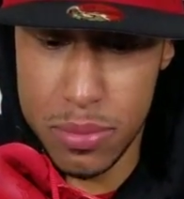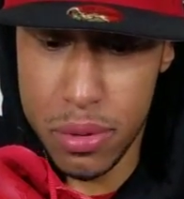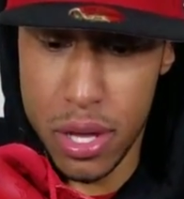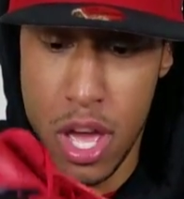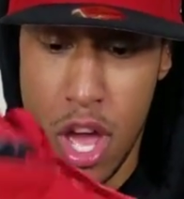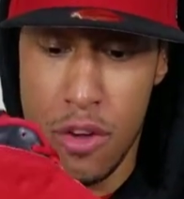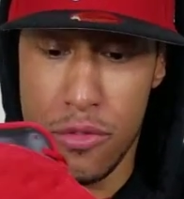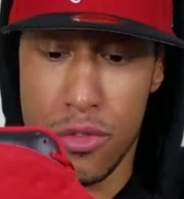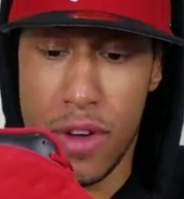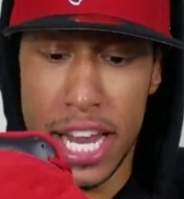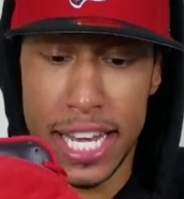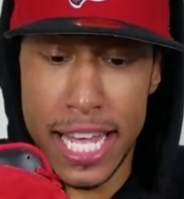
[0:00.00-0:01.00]
But for
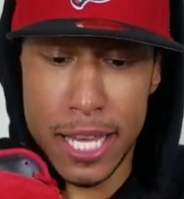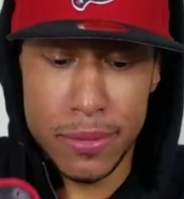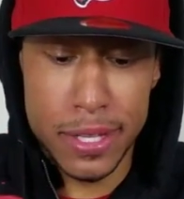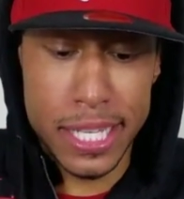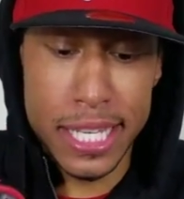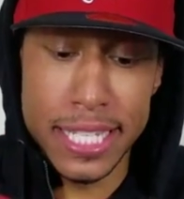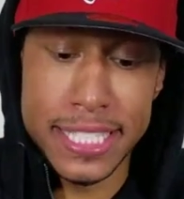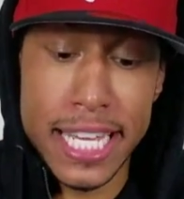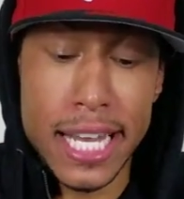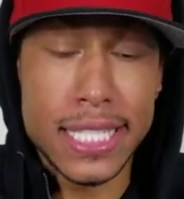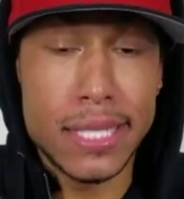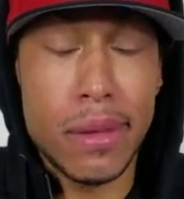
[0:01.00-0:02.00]
right now, again,
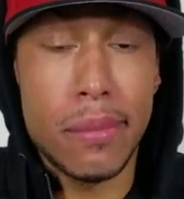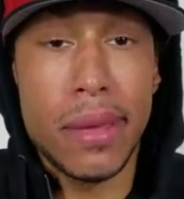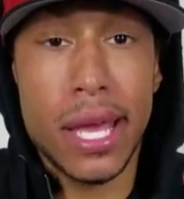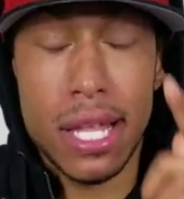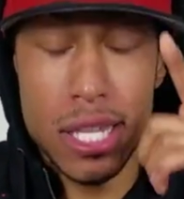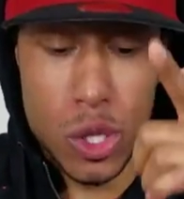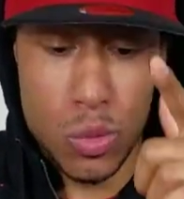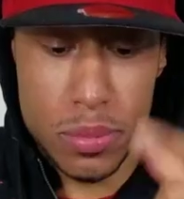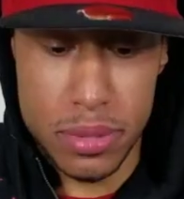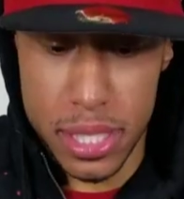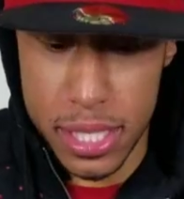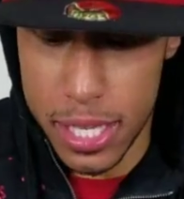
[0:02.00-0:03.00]
shout out to my man Clean
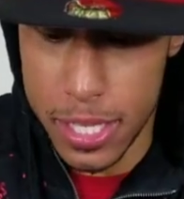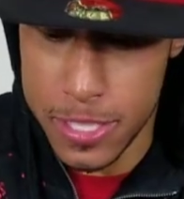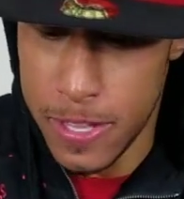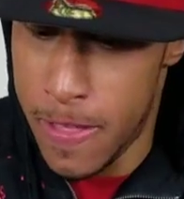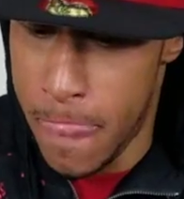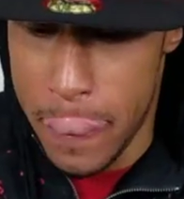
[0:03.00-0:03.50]
Whips and Kicks.